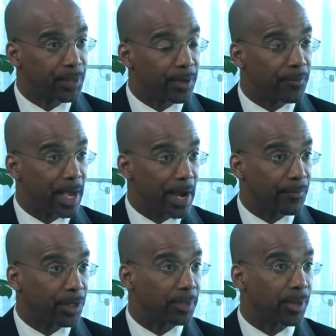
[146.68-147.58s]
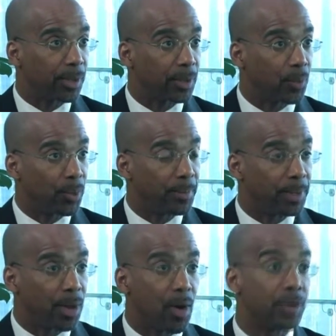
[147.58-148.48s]
of African American
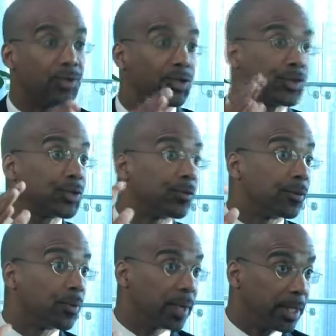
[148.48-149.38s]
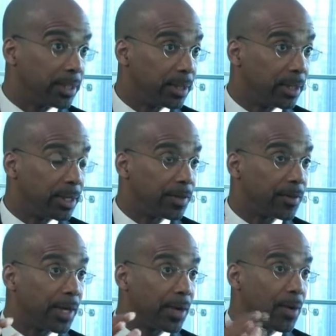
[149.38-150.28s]
women aren't just overweight,
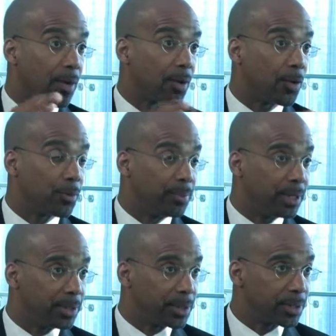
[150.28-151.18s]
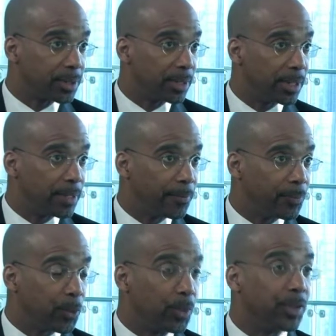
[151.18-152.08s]
they are obese.
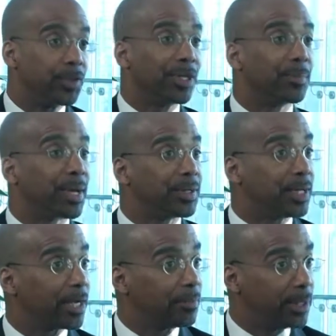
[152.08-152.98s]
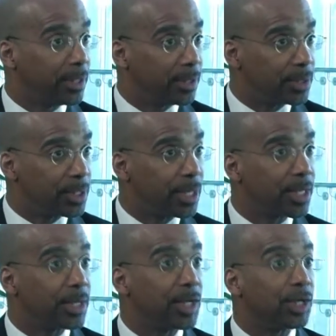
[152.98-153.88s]
When you think about diabetes,
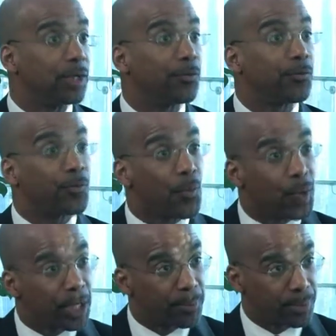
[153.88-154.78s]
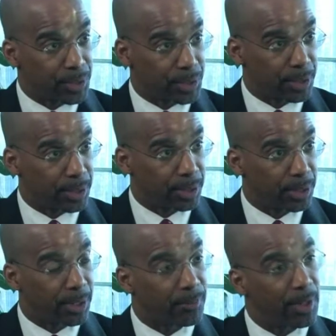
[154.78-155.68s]
nearly 40%
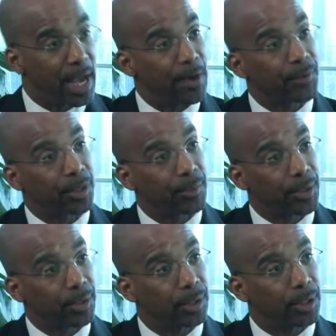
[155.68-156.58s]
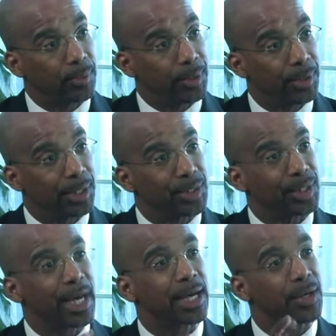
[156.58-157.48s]
of the African American community is
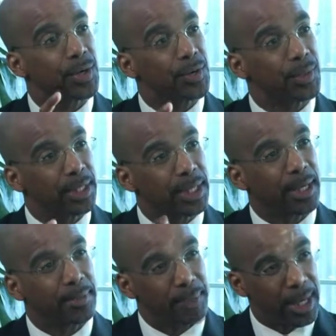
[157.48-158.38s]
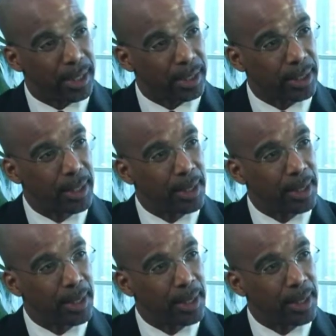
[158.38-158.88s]
not only diabetic,